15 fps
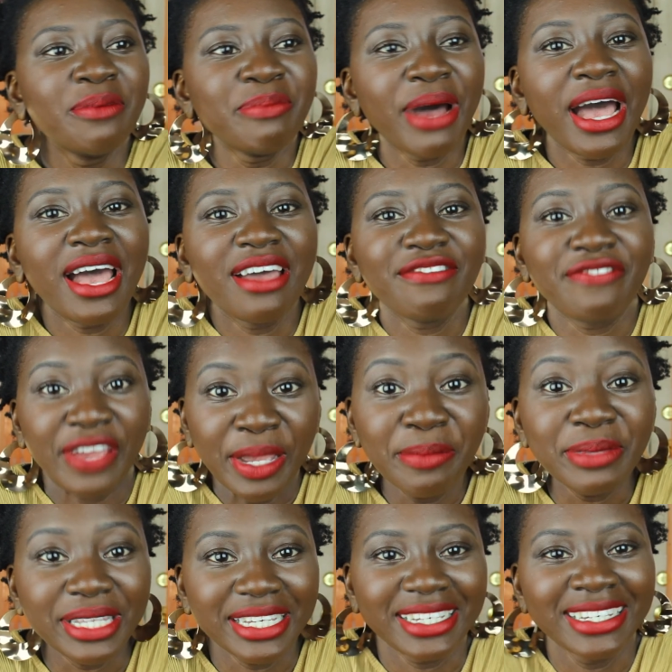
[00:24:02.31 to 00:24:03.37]
my
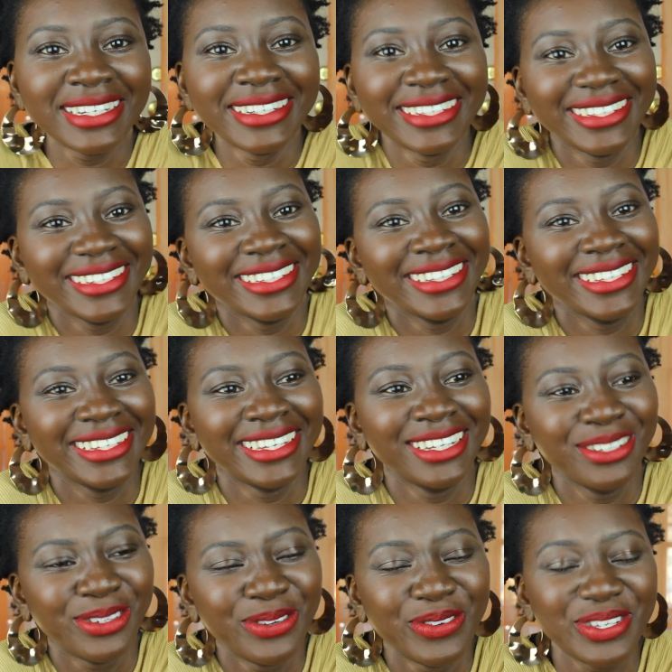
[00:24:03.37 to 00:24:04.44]
family
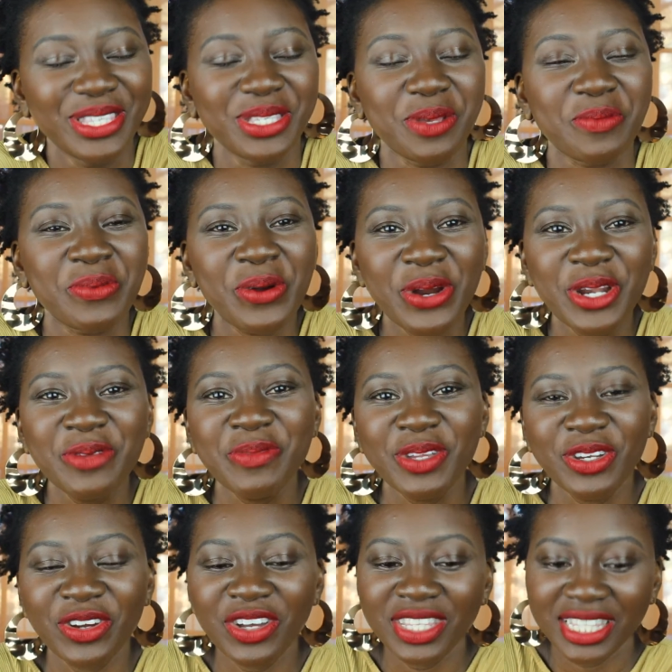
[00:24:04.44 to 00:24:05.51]
who is supporting me
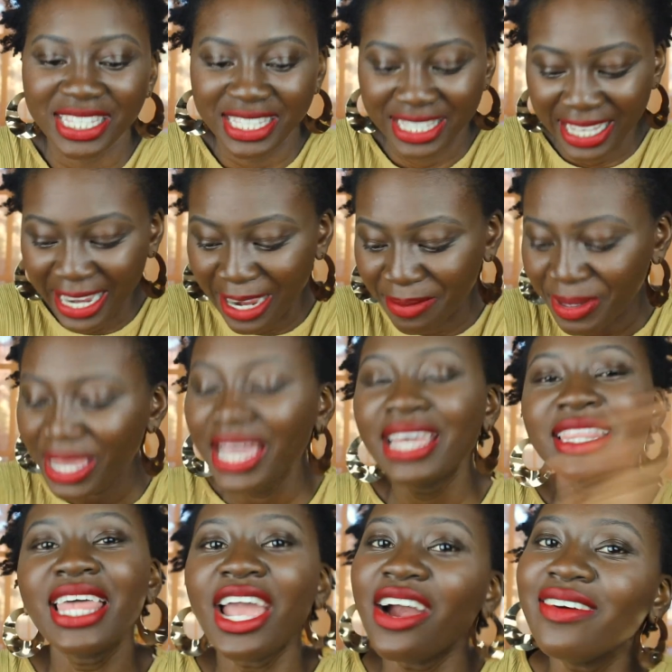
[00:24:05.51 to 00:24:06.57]
during this time.
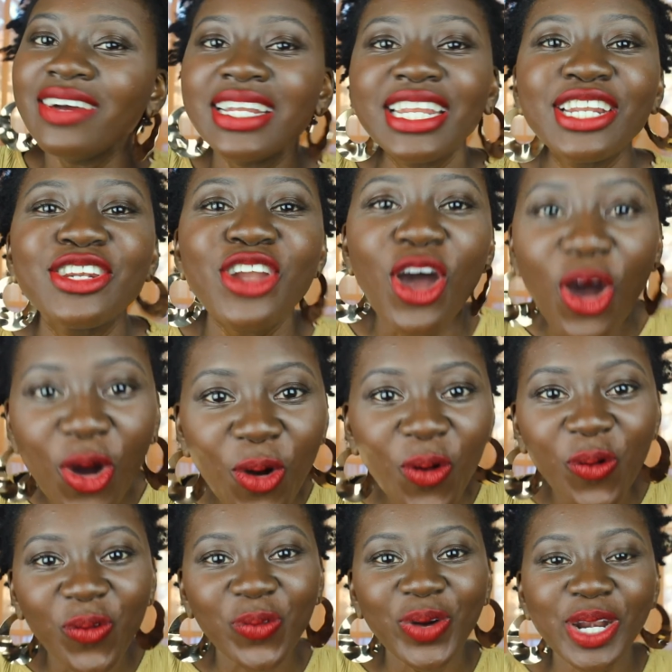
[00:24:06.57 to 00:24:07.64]
They already
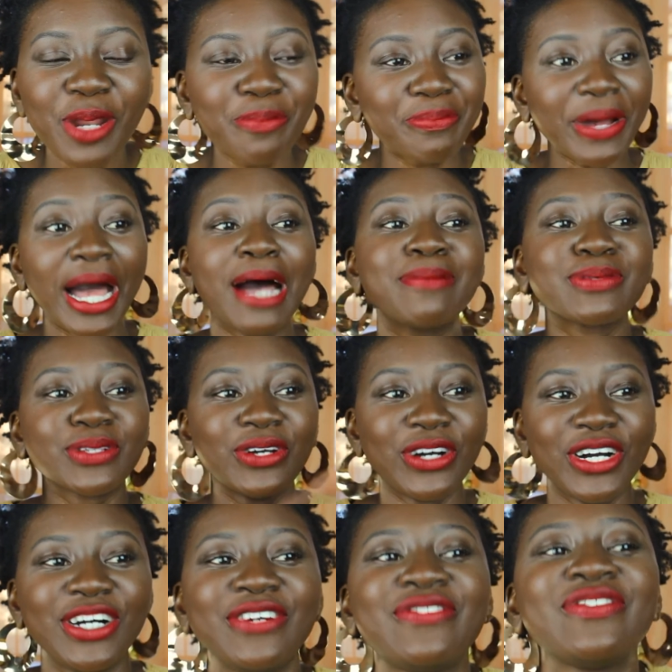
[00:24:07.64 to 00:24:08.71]
know when it pops
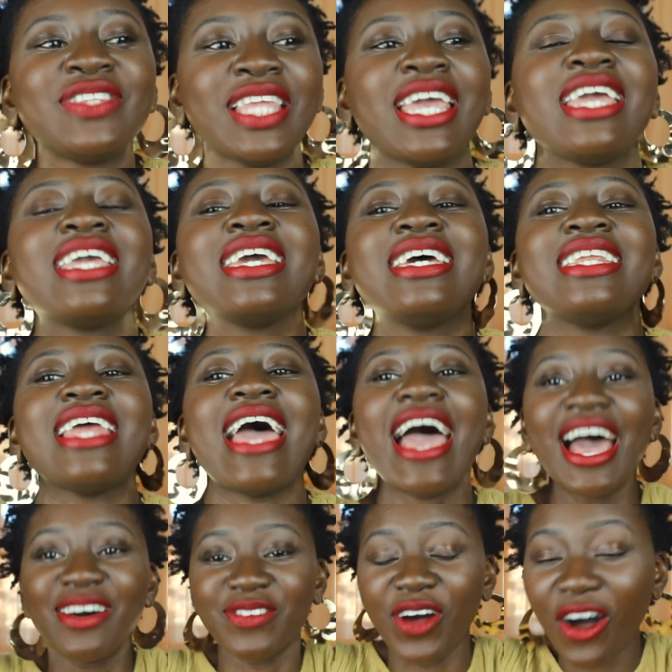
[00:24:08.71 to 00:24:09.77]
off, they can
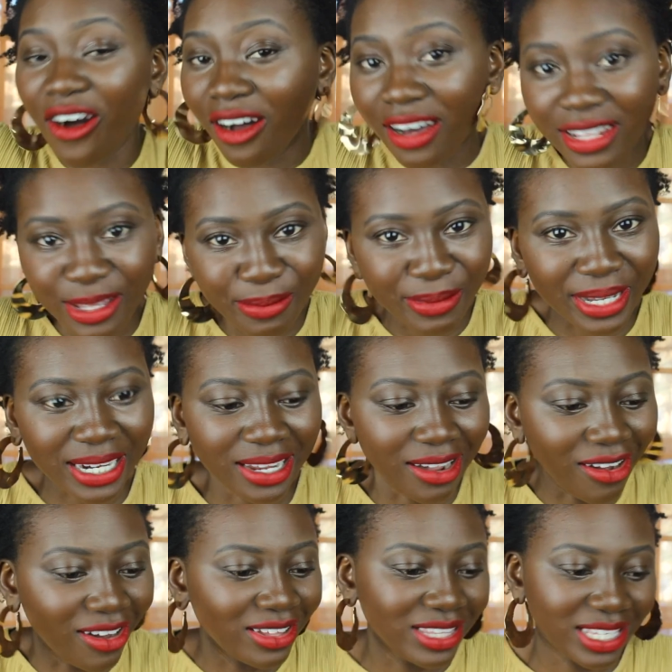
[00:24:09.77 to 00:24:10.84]
have all the money,
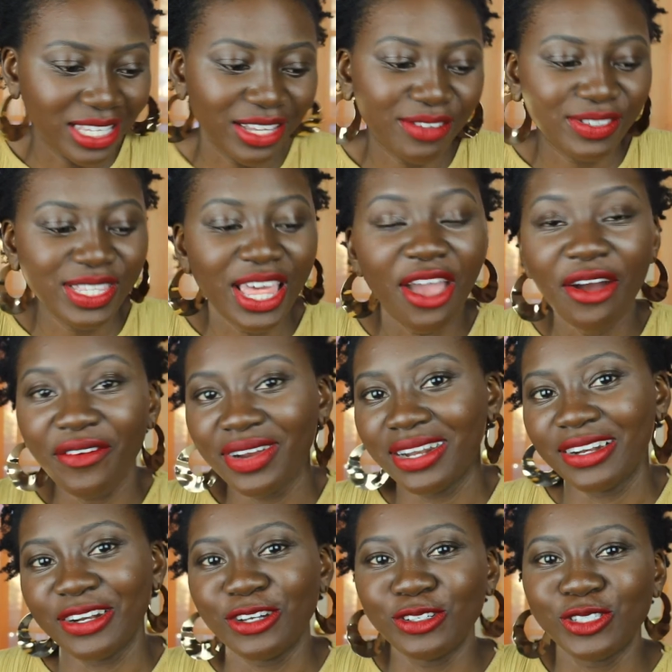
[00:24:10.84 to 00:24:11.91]
all the gifts. They
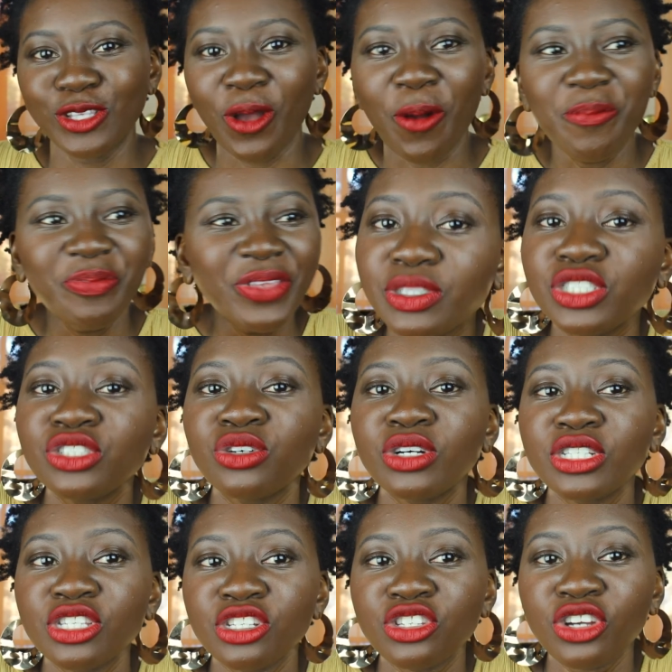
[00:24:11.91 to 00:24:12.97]
already know. So be
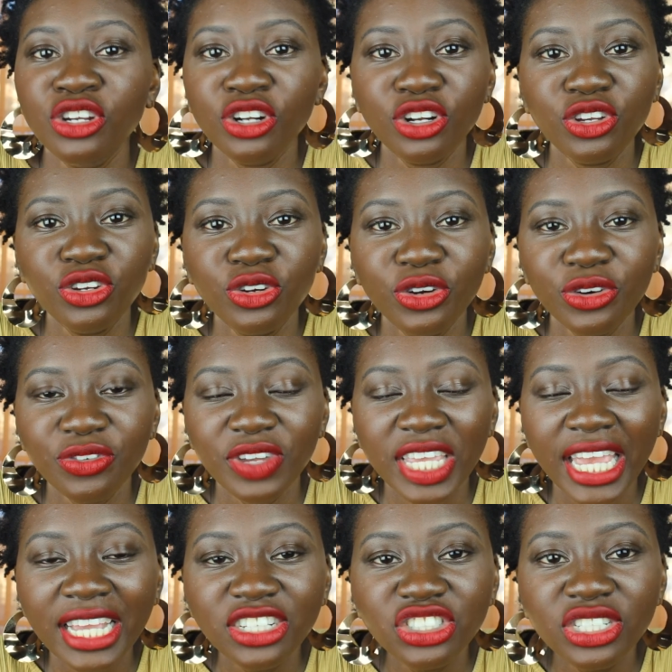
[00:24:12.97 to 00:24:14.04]
sure to turn on your
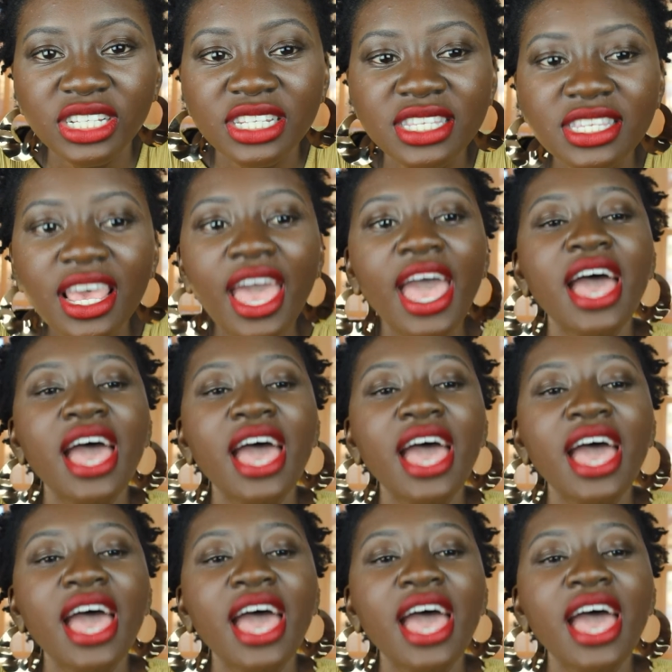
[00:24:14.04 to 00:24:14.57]
notifications,